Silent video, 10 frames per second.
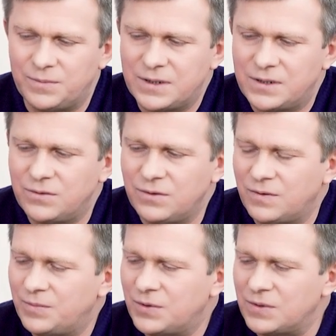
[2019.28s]
Because
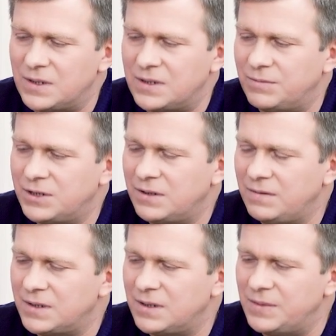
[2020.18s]
everything is
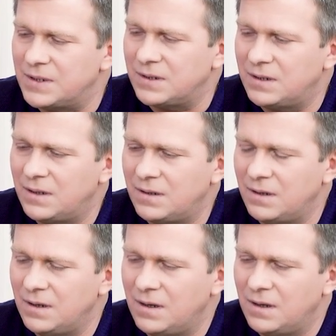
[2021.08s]
pointless. But if
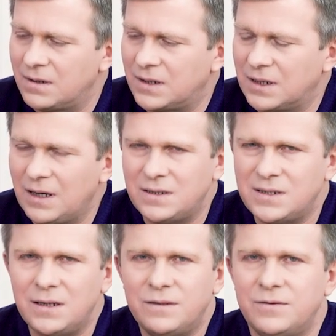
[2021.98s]
a person would ask
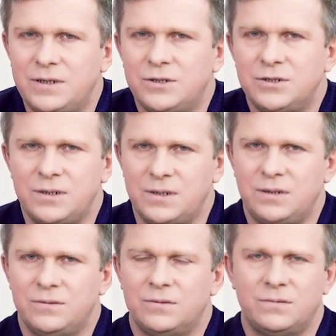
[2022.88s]
himself a simple
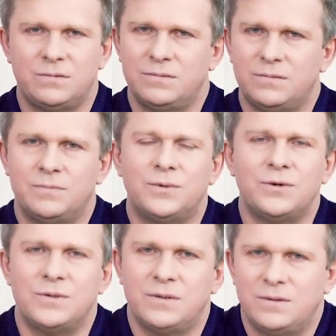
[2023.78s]
question, what
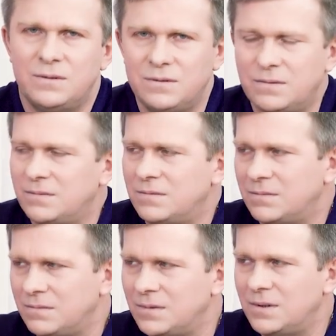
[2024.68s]
is the goal of your
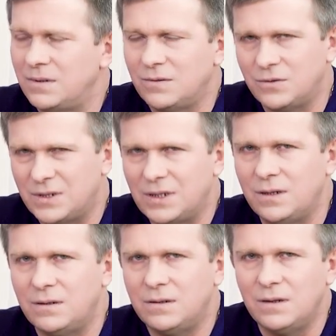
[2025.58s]
life? Just
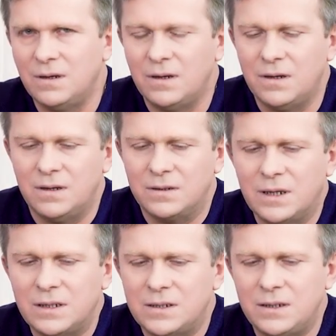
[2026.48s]
like this,
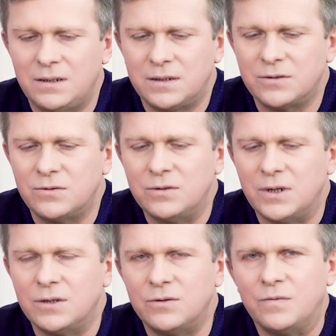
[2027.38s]
right? The goal.
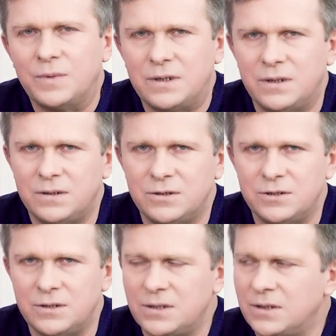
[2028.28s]
That goal
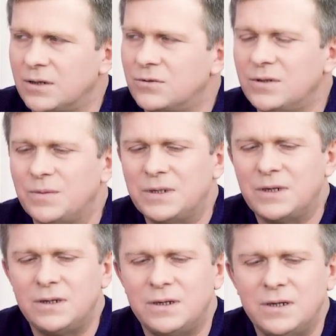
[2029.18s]
on which you are ready
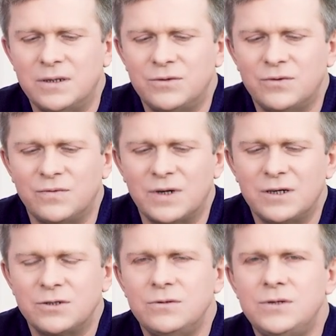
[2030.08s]
to spend your life,
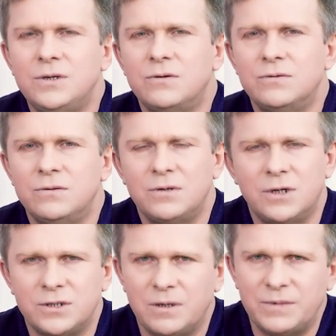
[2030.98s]
on which you are
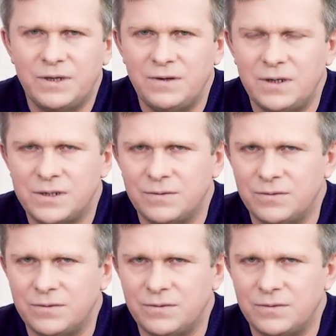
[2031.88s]
ready to spend